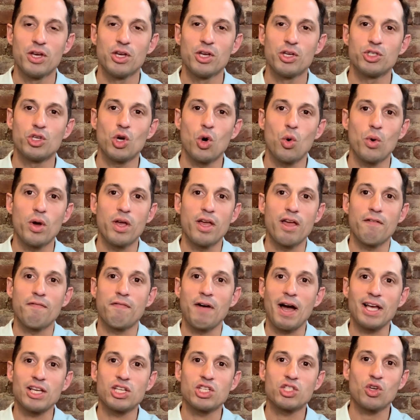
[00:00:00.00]
So if
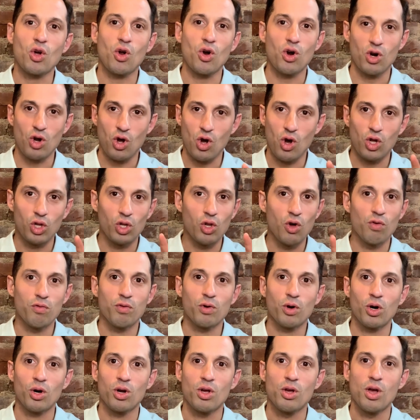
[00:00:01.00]
I started all
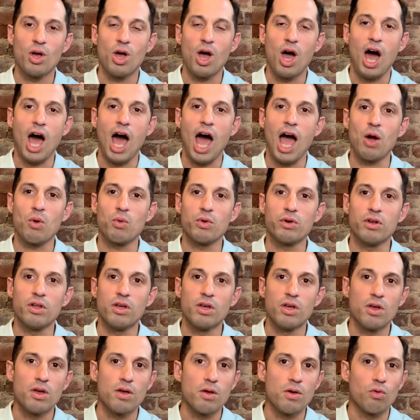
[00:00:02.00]
over, I would
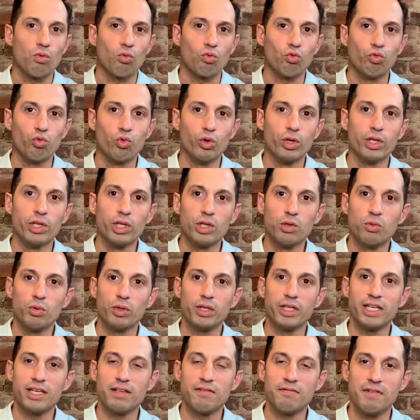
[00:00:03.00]
really,
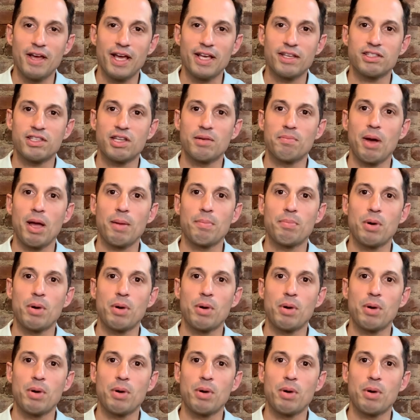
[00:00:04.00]
really invest in my